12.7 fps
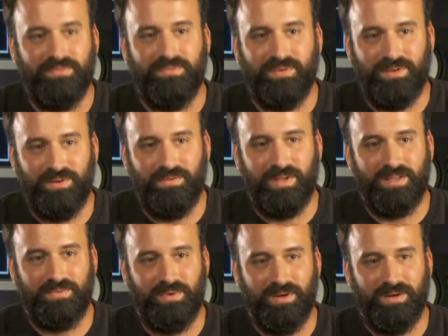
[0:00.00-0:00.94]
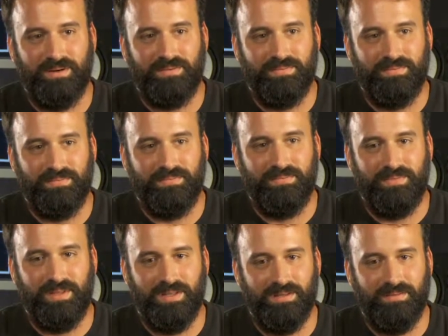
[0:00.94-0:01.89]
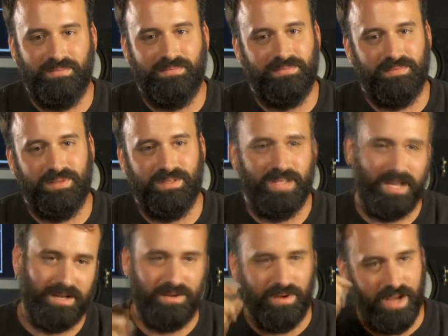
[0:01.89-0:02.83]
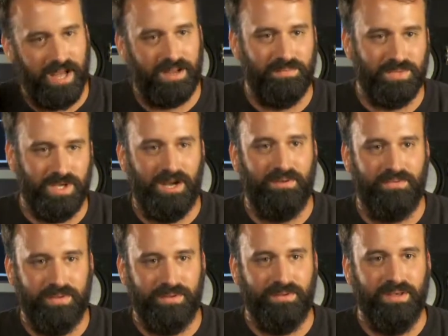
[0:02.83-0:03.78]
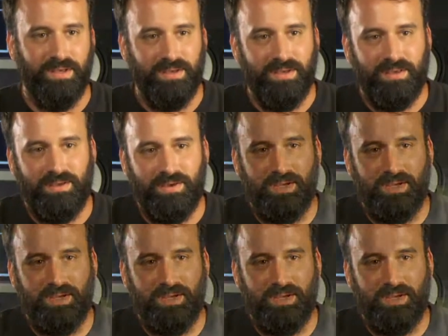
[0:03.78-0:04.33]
That's where the technical hat comes off and you